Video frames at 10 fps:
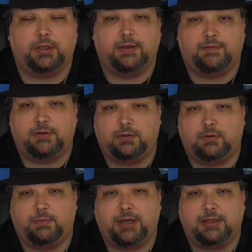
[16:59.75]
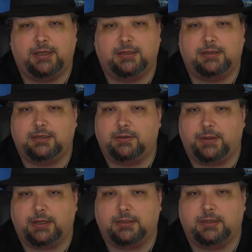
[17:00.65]
given to you by the entity
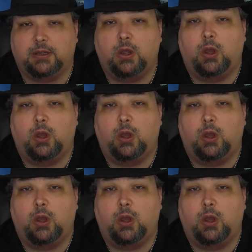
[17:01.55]
directly